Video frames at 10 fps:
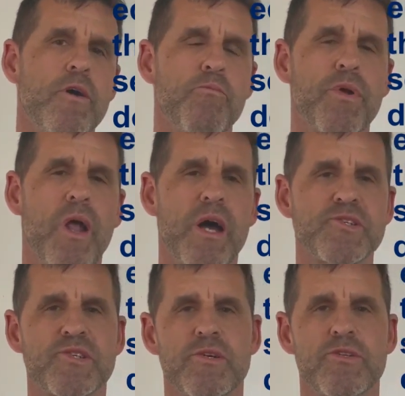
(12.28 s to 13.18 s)

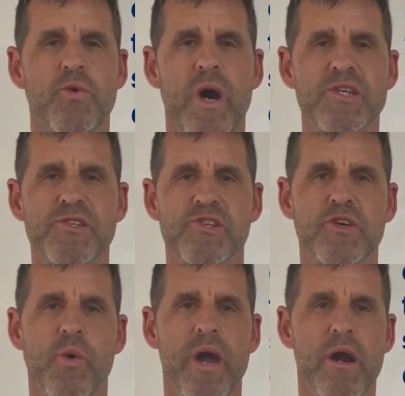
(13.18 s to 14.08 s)
plus twice the
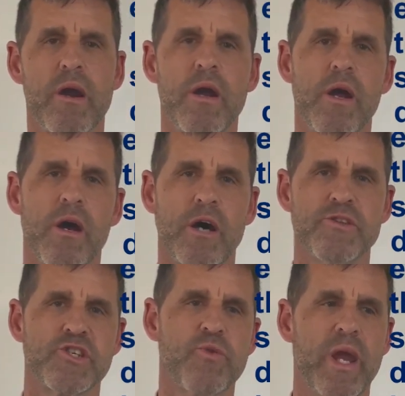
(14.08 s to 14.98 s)
square on
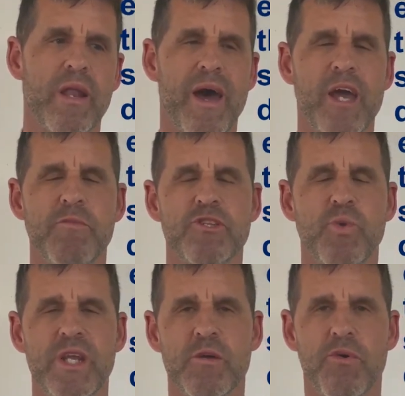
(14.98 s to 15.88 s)
the straight line
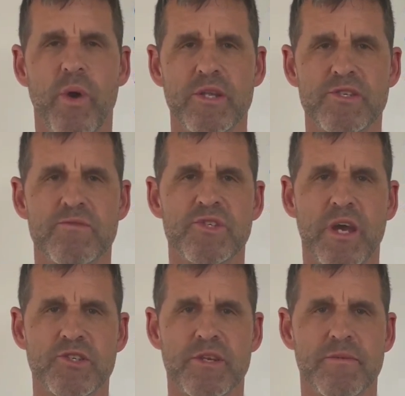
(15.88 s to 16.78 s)
between the points of
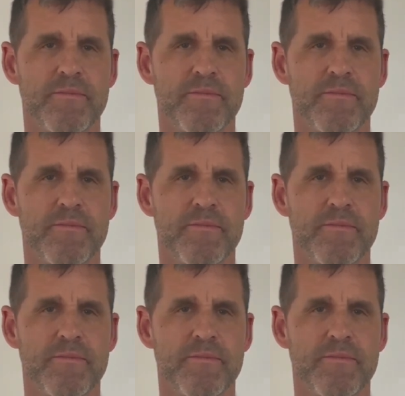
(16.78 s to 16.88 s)
section.